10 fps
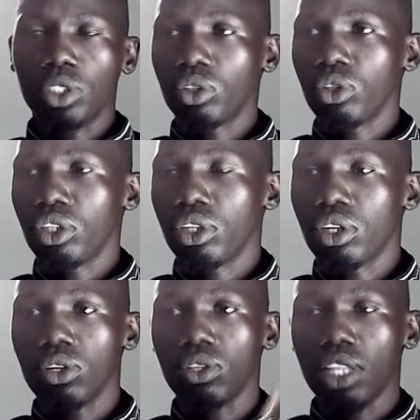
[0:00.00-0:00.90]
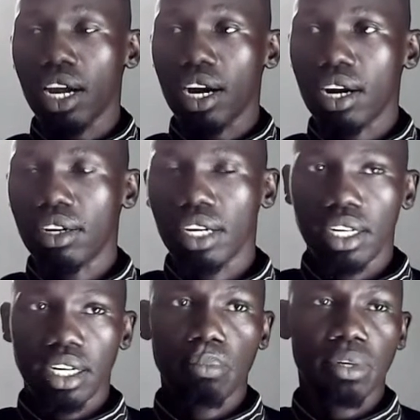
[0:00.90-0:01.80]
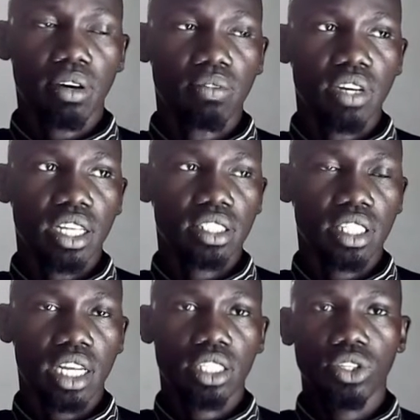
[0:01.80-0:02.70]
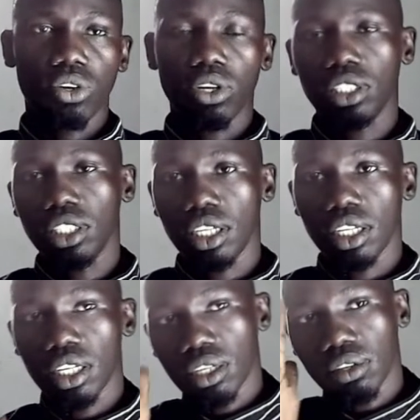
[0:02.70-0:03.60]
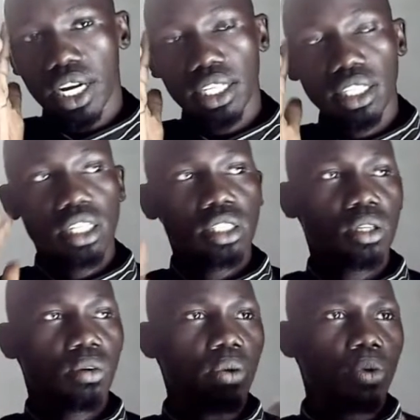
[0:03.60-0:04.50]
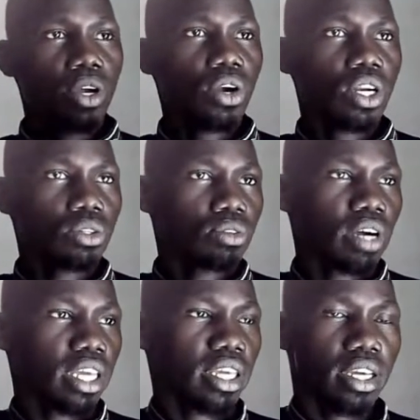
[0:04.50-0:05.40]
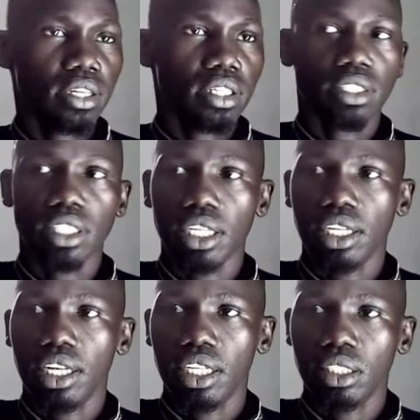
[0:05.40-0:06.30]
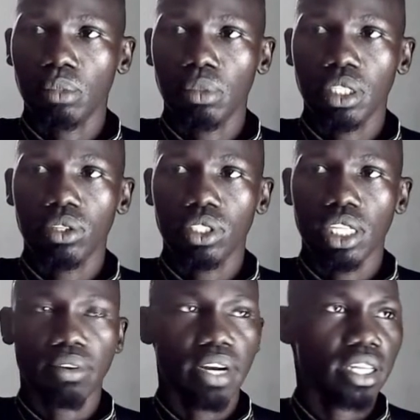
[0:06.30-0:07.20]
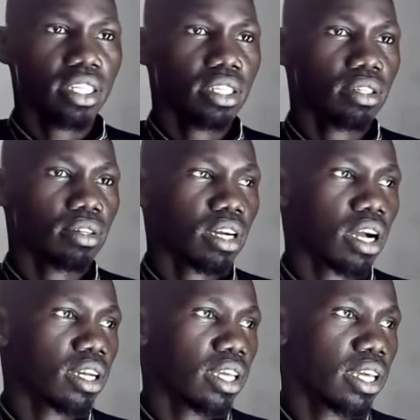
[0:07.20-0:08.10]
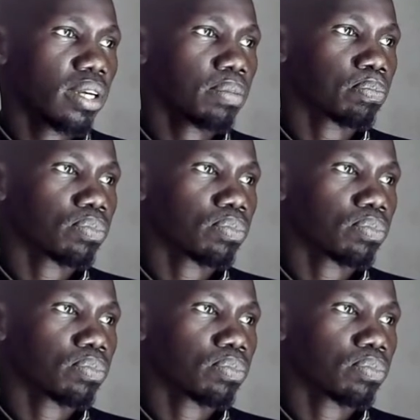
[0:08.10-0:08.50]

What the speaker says: Studio, there are a number of links that you're going to see. All right. So what we're going to do right here, okay, let me go direct here.